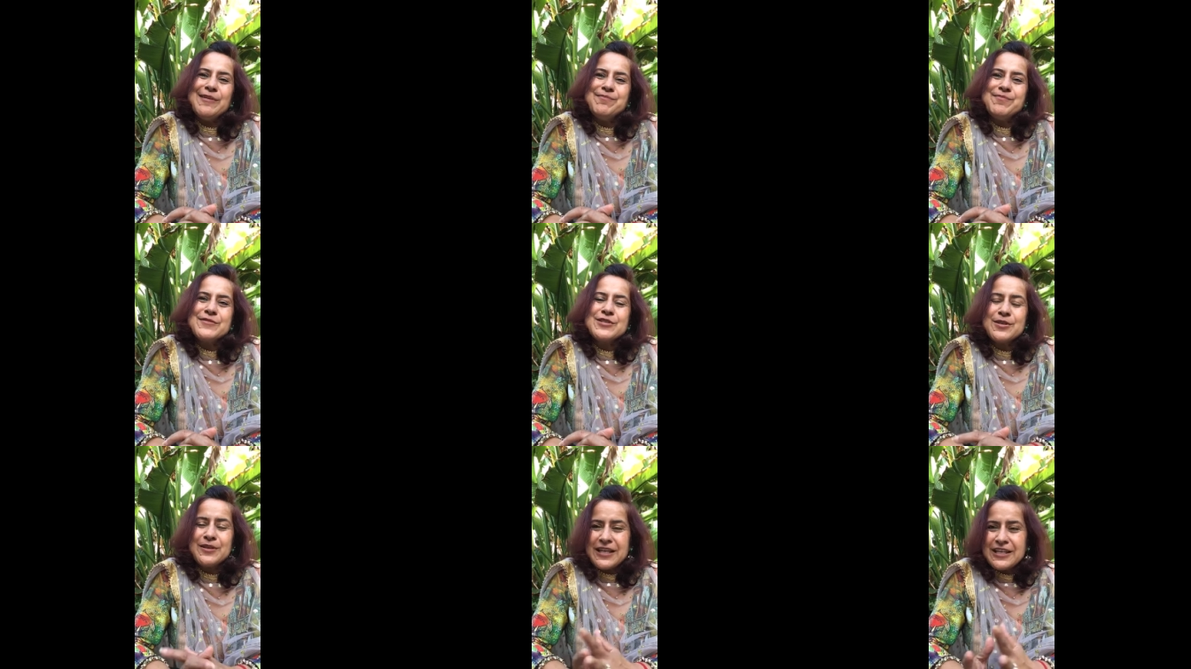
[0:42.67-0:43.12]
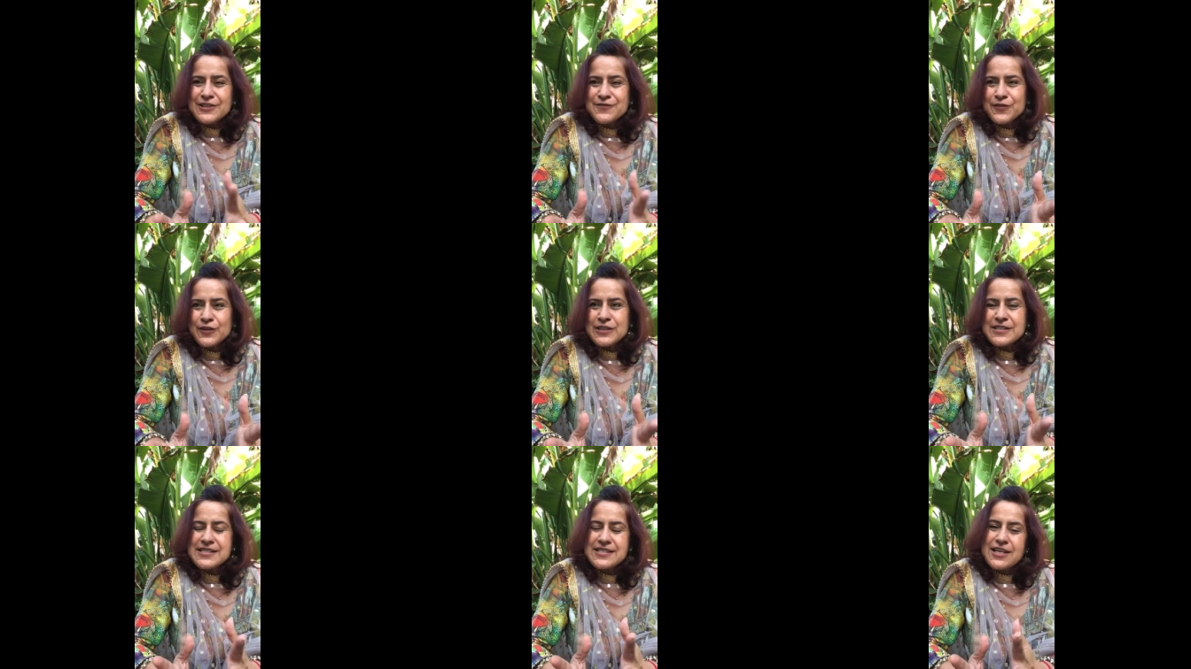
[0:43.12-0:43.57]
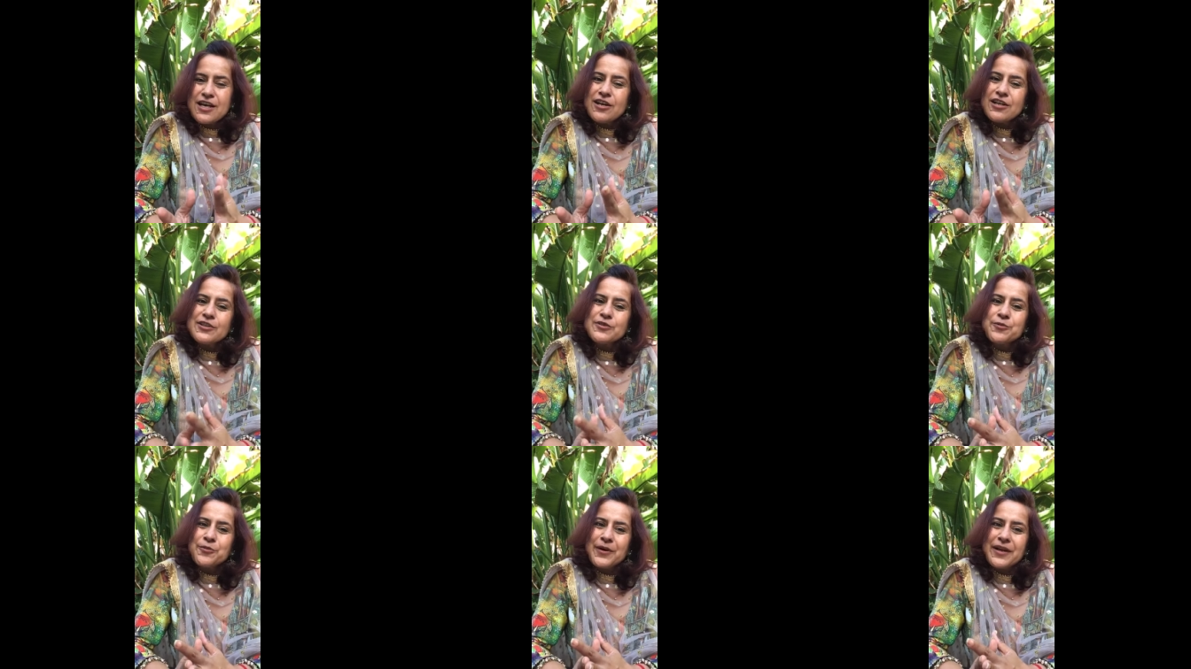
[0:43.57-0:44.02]
So let's first
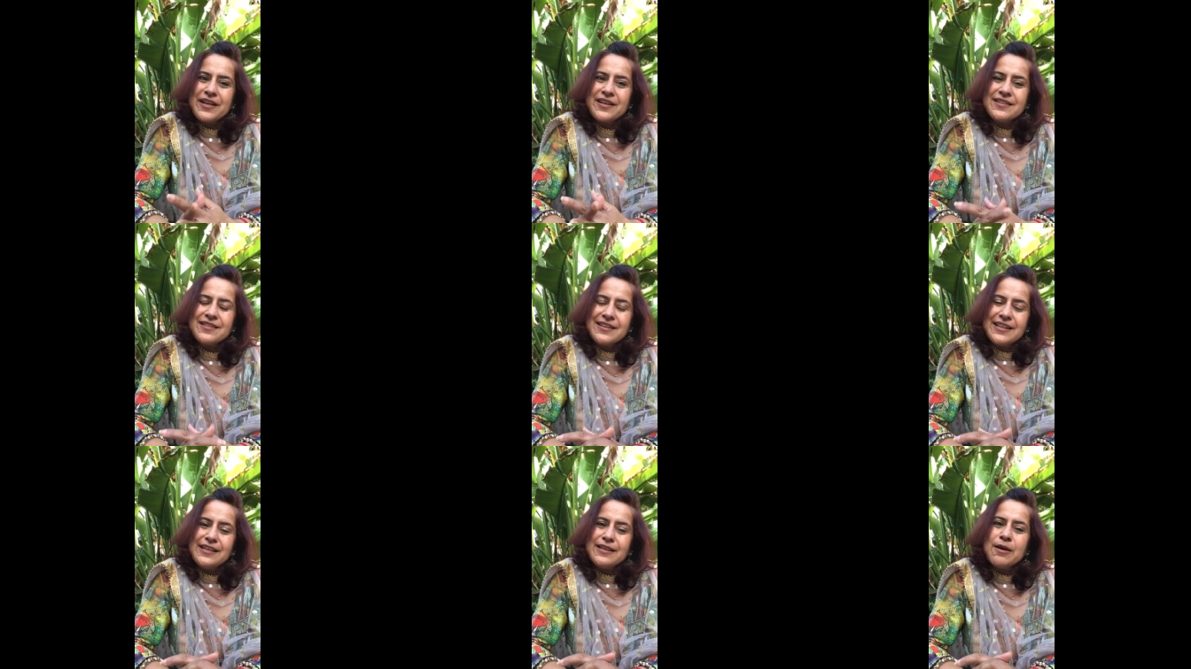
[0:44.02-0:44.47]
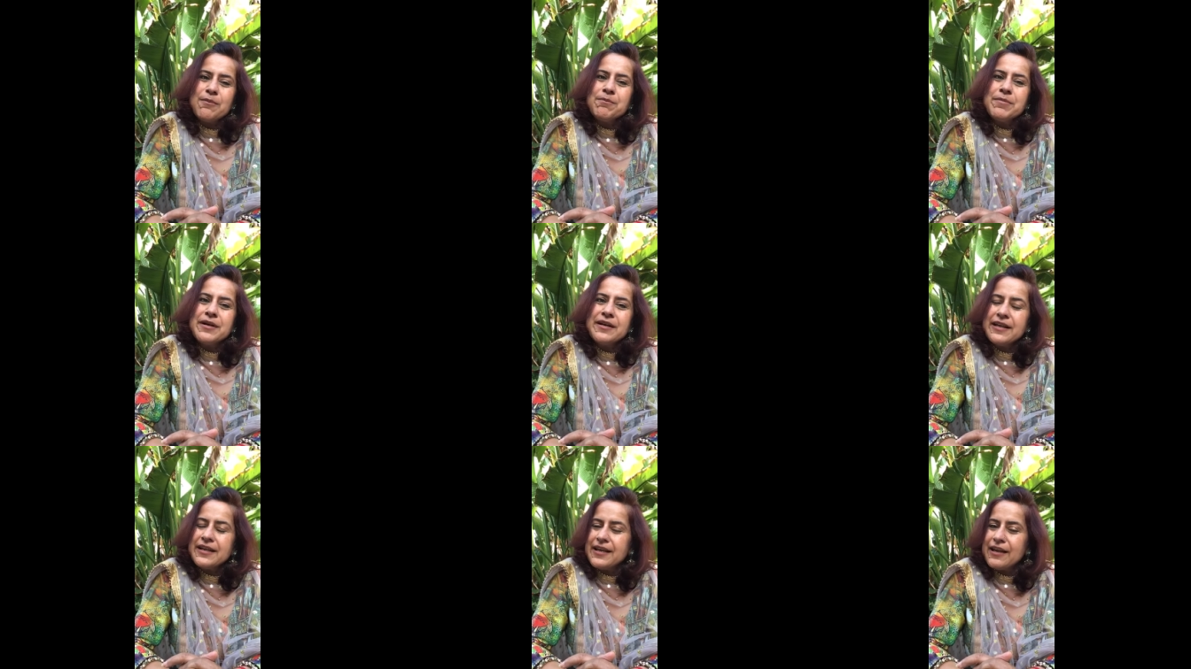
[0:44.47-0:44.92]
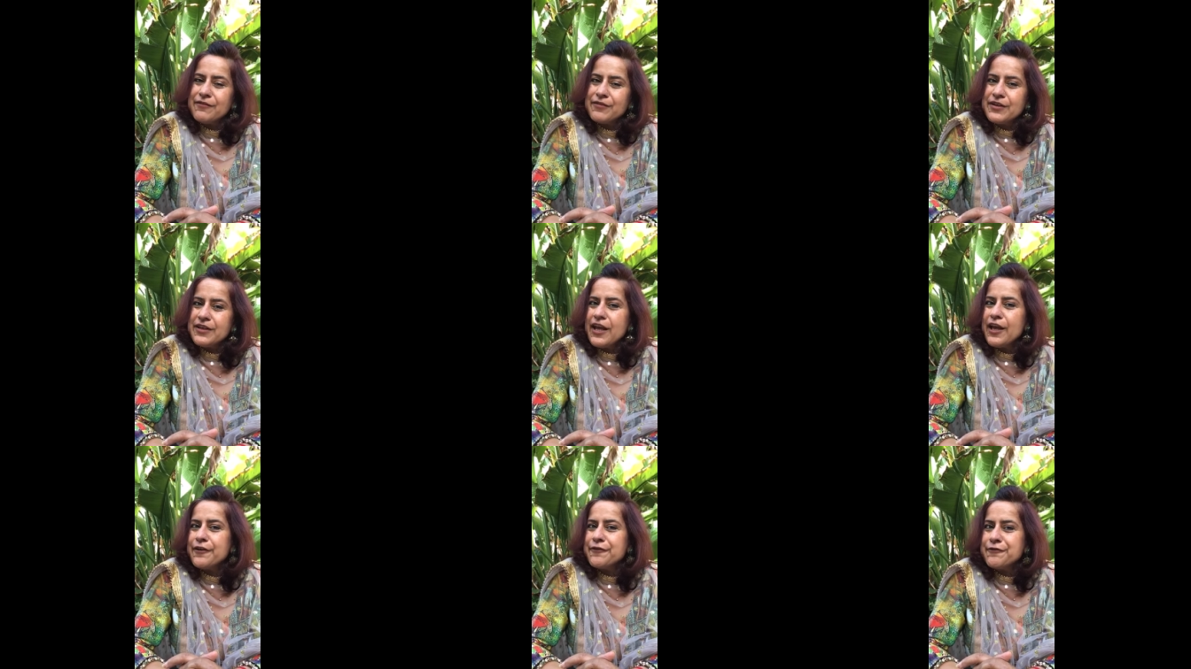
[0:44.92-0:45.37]
start with the number
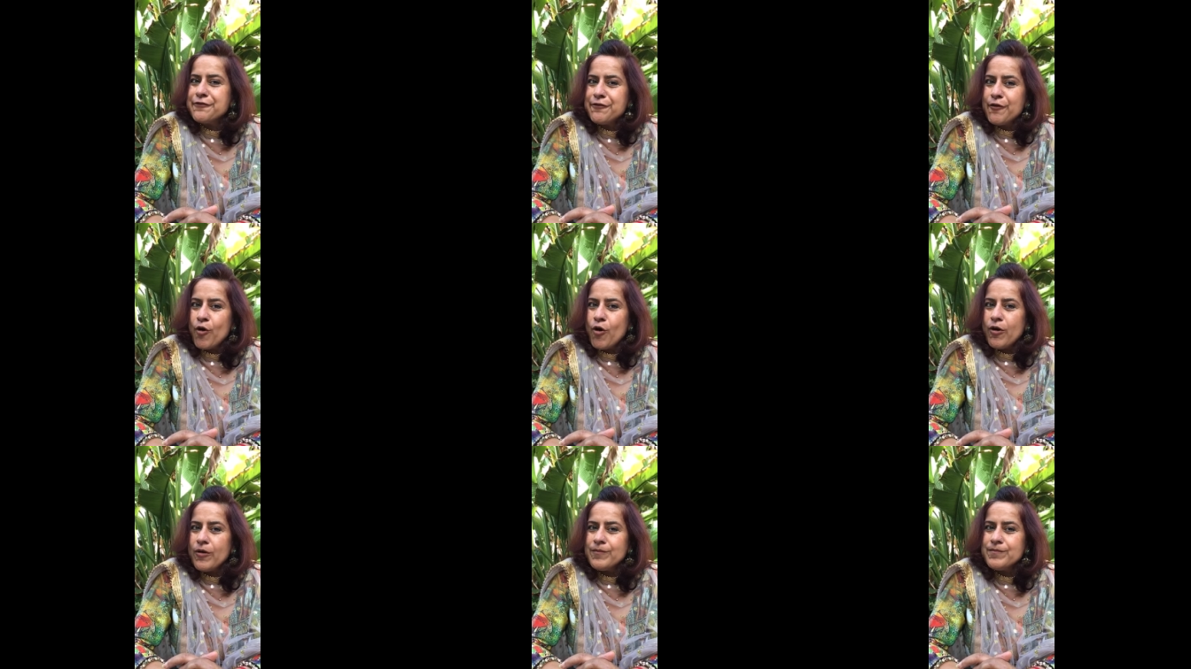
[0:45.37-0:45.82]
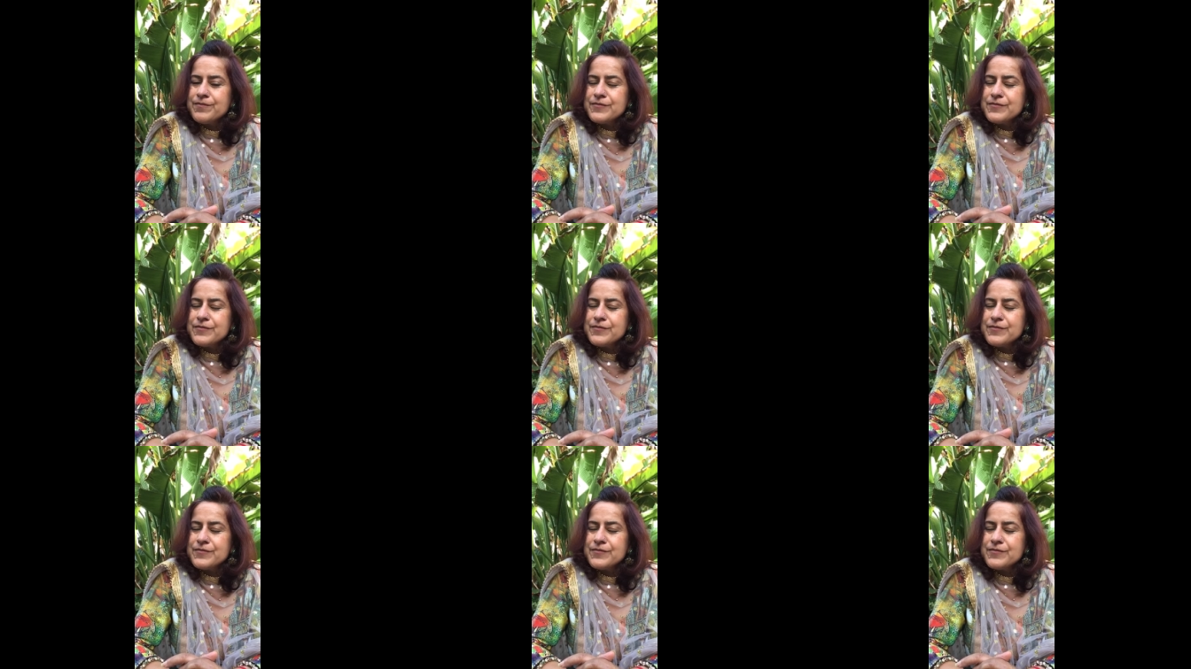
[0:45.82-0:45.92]
11 and 4.